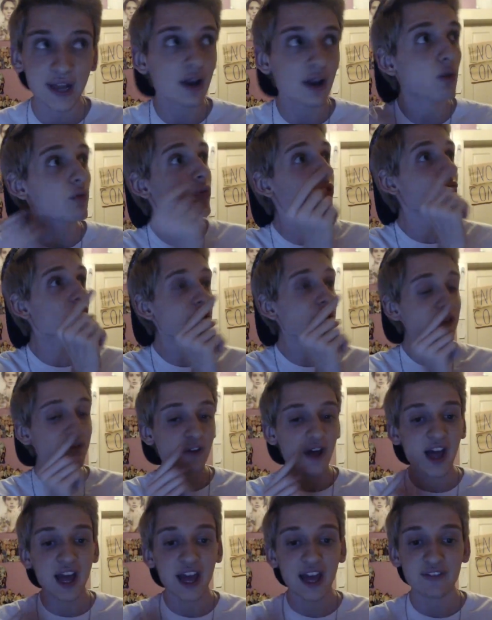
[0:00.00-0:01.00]
and oh,
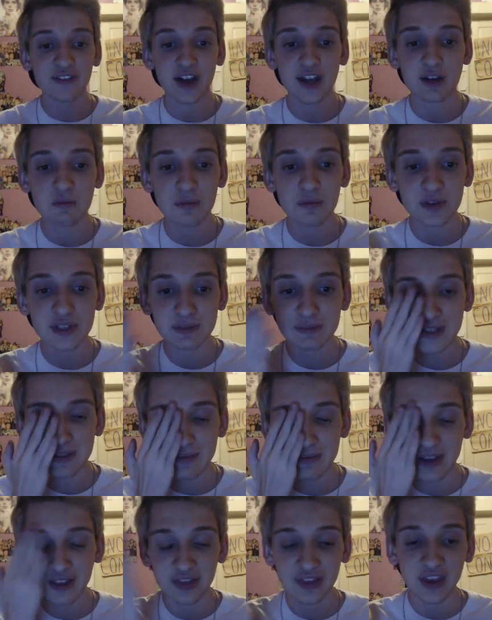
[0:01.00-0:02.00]
35. I almost missed
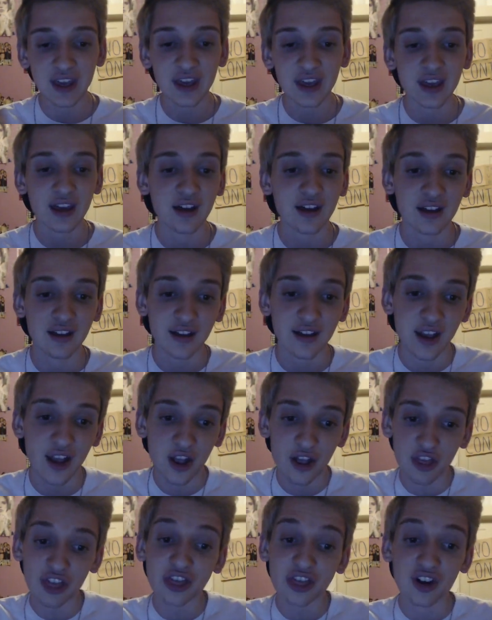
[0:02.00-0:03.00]
my thing.
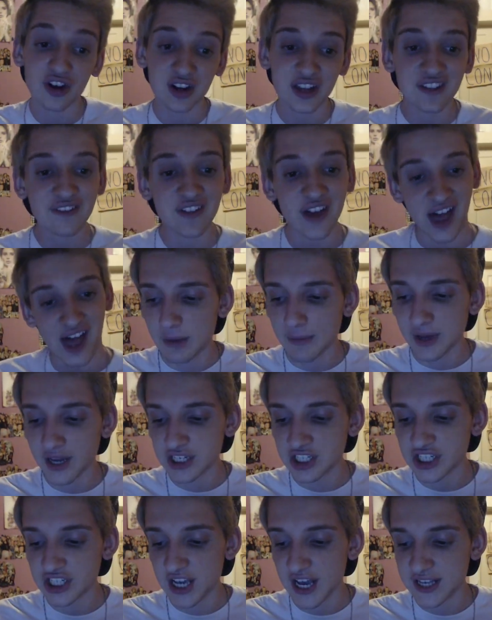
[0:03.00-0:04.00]
35. Oh my
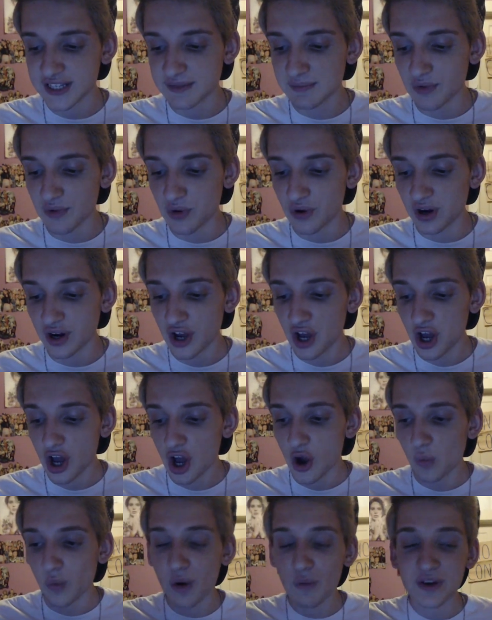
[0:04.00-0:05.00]
god, she has more.
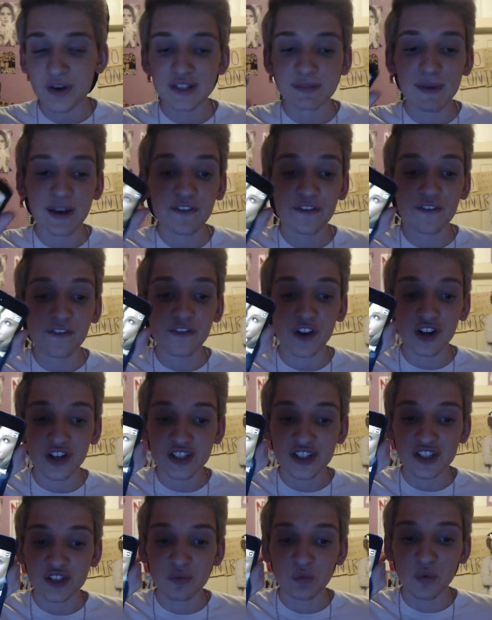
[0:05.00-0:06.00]
What was my
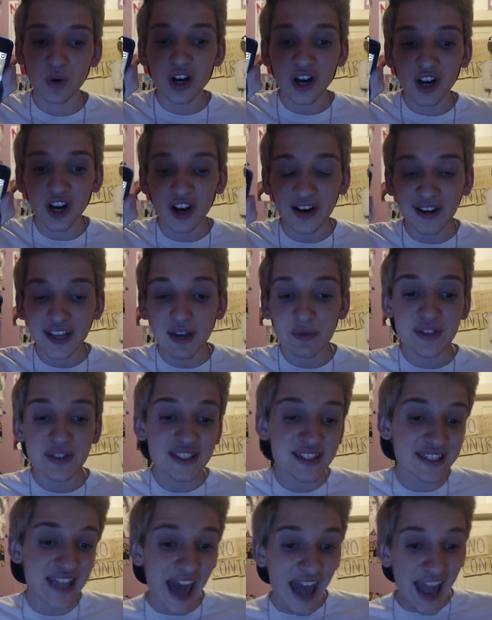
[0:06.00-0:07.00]
first word? It was
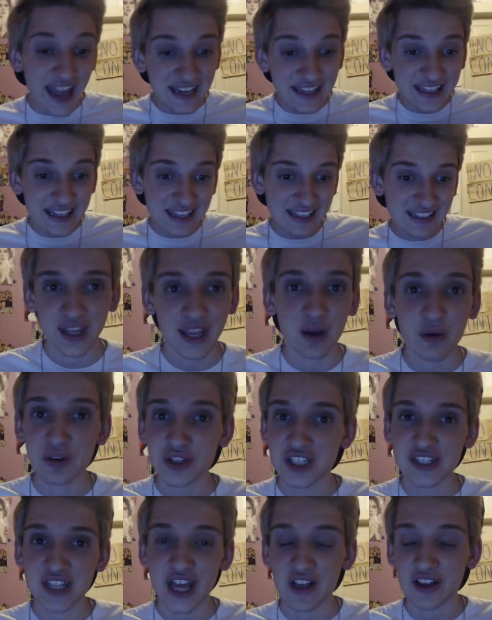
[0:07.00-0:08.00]
daddy. It was
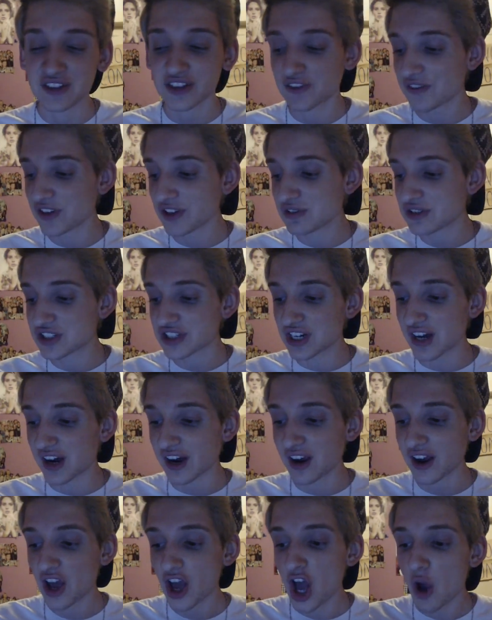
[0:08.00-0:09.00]
just telling the
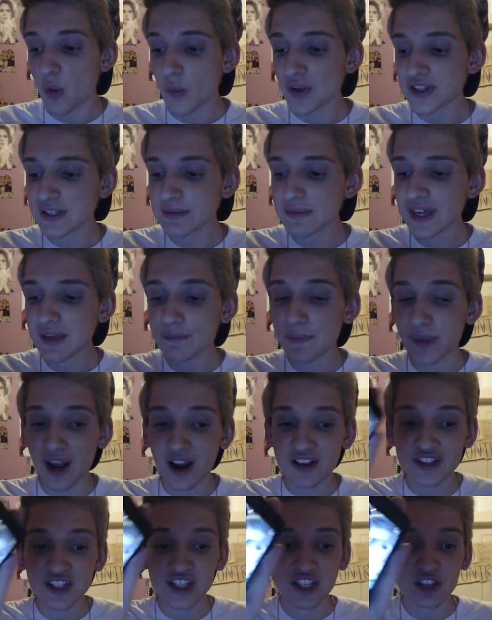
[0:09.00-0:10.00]
future. What's something
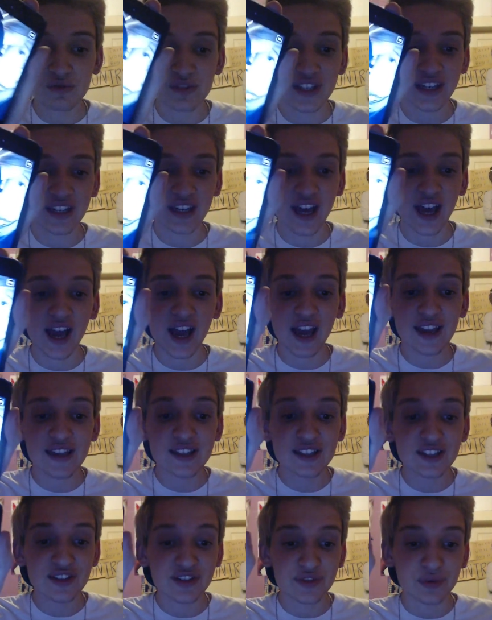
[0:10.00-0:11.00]
embarrassing you did in high
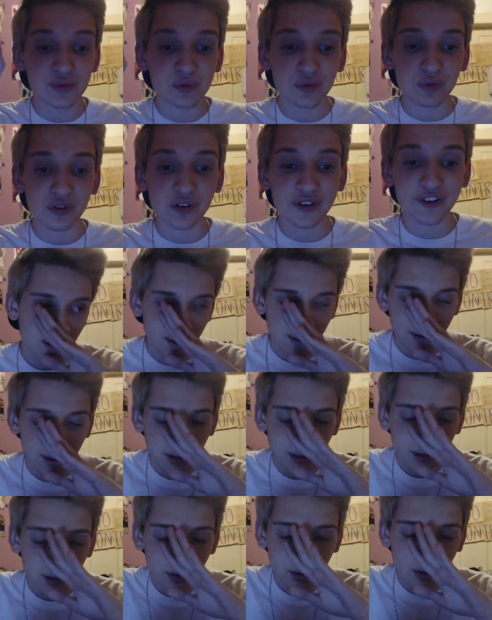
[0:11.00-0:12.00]
school?
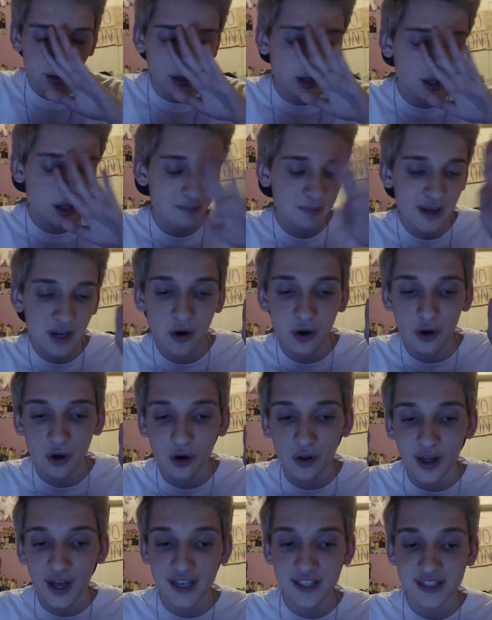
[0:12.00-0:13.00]
My
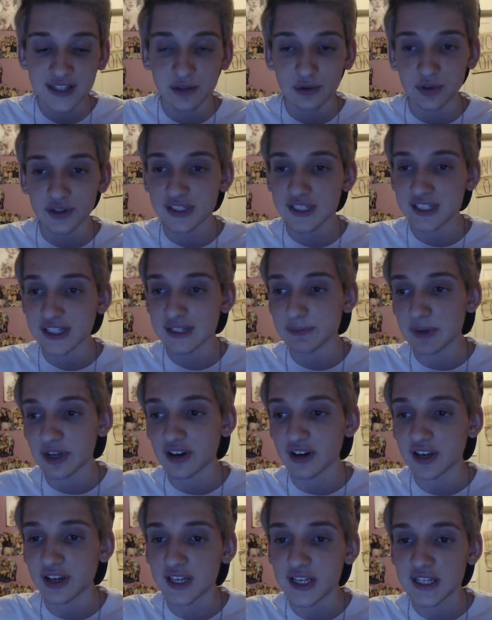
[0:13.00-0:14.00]
whole high school
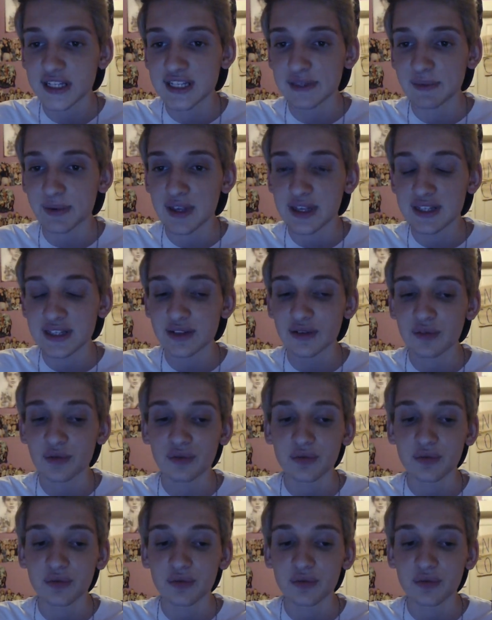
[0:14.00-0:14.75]
experience was